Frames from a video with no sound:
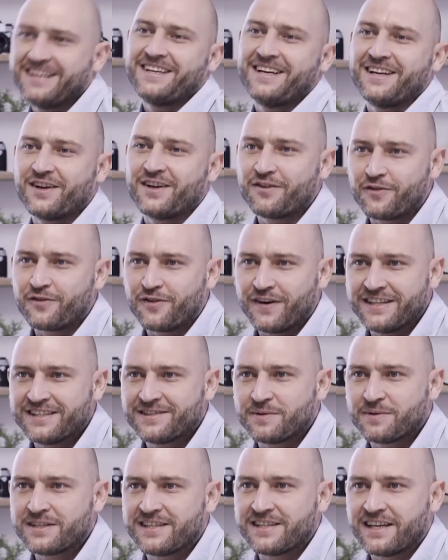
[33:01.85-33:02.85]
A lot of friends
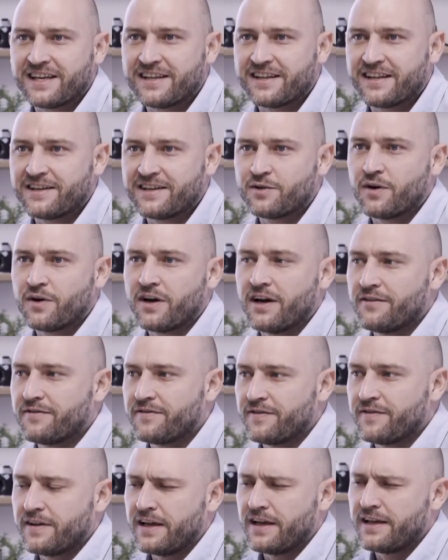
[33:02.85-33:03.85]
would say then you have,
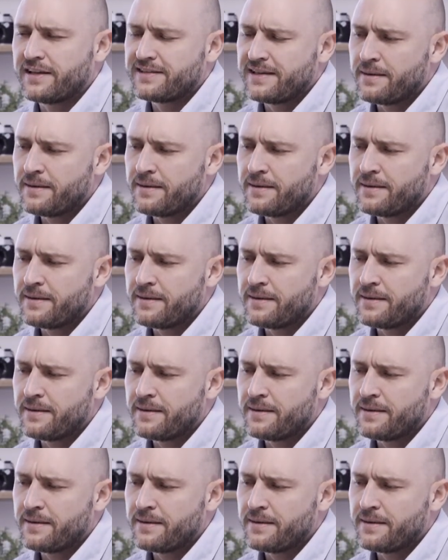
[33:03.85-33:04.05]
at